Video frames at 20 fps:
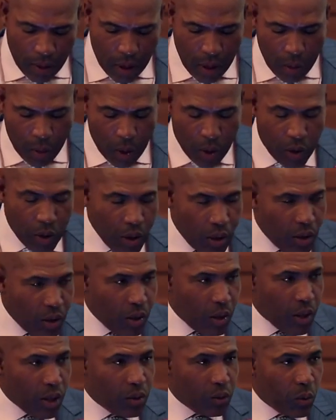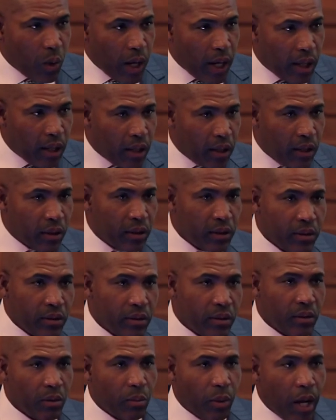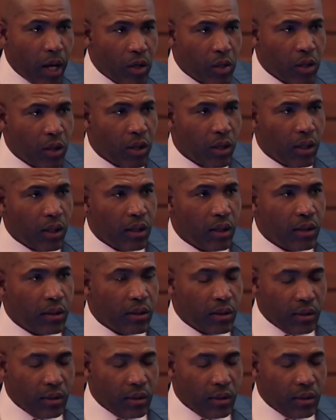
He wants you to know he's waiting patiently,